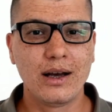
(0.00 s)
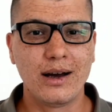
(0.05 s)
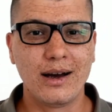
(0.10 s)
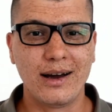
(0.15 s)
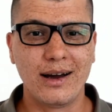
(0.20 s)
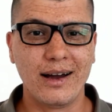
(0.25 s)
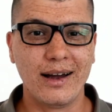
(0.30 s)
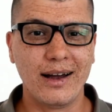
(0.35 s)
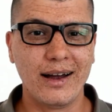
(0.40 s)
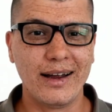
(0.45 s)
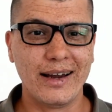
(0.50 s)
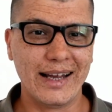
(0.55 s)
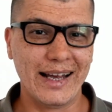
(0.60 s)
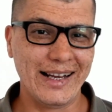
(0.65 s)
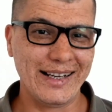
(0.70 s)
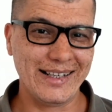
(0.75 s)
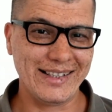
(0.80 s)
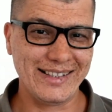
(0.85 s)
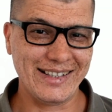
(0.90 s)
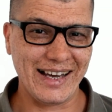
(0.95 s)

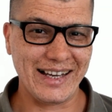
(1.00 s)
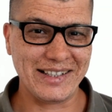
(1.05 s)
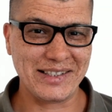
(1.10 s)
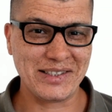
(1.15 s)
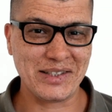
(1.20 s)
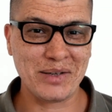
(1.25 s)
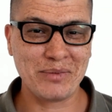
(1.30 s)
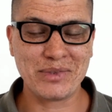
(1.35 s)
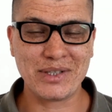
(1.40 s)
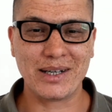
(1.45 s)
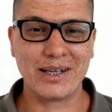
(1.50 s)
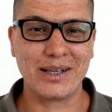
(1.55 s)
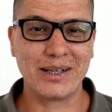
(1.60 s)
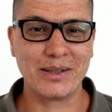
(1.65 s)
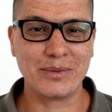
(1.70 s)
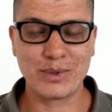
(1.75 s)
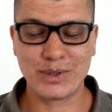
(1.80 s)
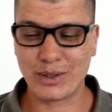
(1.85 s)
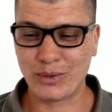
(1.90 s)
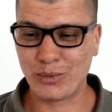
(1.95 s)
And
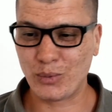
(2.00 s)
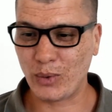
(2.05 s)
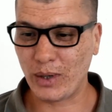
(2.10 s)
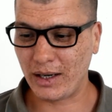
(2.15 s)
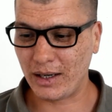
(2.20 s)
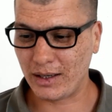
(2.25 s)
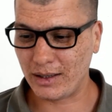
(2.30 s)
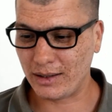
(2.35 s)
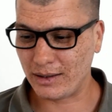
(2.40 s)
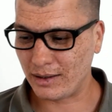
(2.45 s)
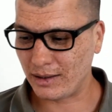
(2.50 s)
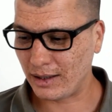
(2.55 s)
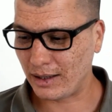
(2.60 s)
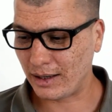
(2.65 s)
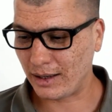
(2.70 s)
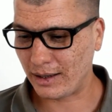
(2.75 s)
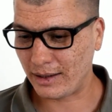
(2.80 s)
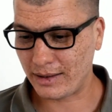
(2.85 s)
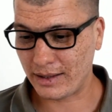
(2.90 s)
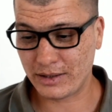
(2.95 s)
sometimes when
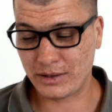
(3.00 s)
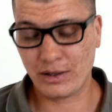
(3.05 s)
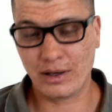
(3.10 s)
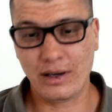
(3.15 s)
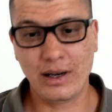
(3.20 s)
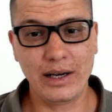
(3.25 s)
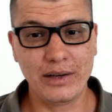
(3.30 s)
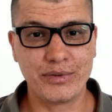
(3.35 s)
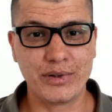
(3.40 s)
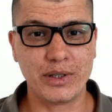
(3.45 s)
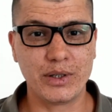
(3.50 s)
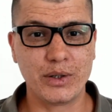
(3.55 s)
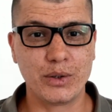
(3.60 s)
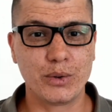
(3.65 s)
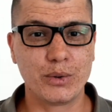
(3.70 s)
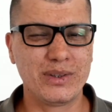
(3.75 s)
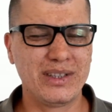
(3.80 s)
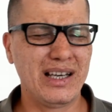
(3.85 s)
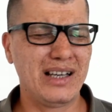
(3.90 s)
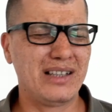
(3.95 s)
there's a live
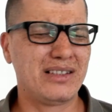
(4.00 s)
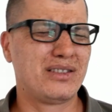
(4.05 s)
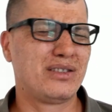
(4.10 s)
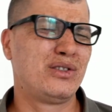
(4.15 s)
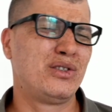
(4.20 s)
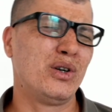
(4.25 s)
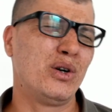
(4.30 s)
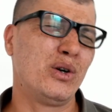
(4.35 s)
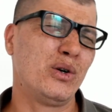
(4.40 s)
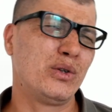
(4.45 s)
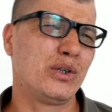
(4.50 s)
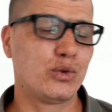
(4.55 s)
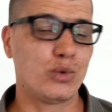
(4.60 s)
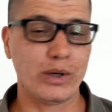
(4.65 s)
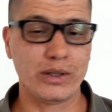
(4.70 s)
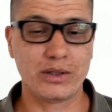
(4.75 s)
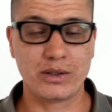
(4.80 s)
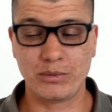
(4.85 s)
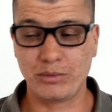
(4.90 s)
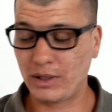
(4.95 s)
video, that's so
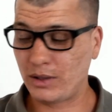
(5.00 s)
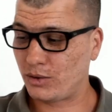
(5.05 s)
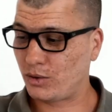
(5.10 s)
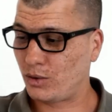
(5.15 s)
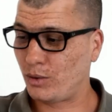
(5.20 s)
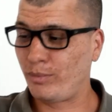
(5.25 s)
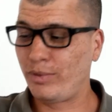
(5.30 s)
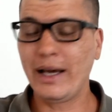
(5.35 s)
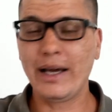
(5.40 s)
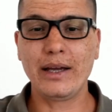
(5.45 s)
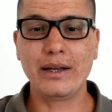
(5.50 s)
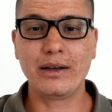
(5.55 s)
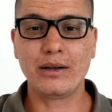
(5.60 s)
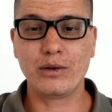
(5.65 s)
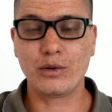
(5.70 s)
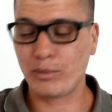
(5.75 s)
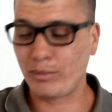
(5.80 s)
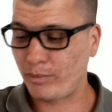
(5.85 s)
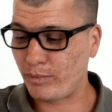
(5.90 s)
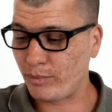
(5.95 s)
distracting, because the
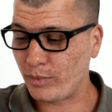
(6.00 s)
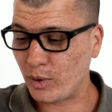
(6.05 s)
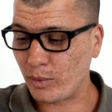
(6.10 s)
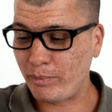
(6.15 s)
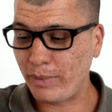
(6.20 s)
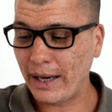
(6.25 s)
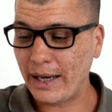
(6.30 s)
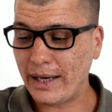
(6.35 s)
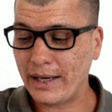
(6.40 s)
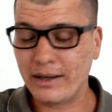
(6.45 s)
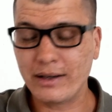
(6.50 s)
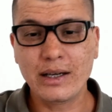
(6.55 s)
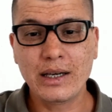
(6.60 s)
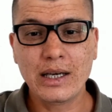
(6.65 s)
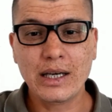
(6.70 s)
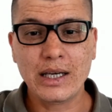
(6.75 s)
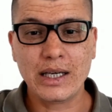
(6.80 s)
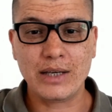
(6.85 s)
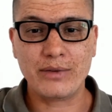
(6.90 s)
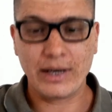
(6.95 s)
pen,
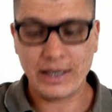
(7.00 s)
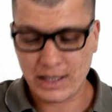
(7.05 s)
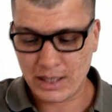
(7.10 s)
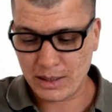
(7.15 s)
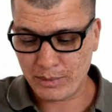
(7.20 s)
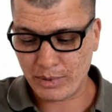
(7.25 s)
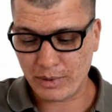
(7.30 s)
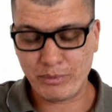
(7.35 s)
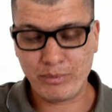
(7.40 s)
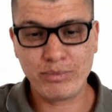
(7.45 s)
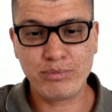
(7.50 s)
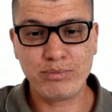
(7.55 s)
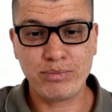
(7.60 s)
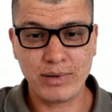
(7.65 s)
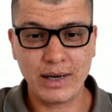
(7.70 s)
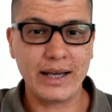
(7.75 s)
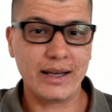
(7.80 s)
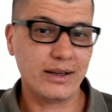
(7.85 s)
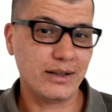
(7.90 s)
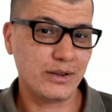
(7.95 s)
if I keep on
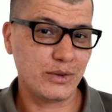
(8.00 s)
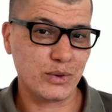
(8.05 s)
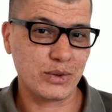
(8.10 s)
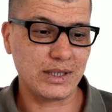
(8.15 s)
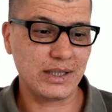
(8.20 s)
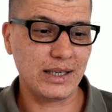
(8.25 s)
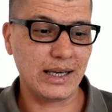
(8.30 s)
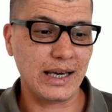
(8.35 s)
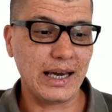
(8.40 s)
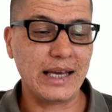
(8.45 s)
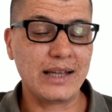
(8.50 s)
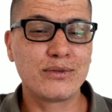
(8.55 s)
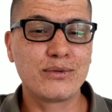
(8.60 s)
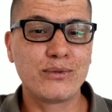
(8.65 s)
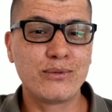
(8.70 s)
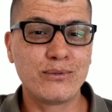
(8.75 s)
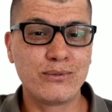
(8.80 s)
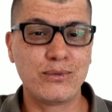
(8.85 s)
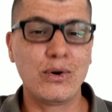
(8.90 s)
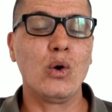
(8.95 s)
playing, you see it
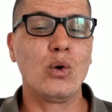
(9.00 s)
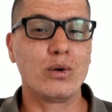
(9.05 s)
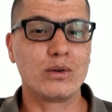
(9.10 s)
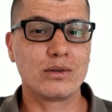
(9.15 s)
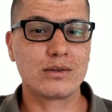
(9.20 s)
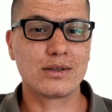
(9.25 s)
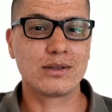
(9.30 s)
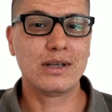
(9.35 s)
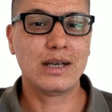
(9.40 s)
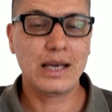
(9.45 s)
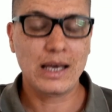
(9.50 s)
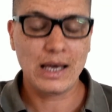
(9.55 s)
falls.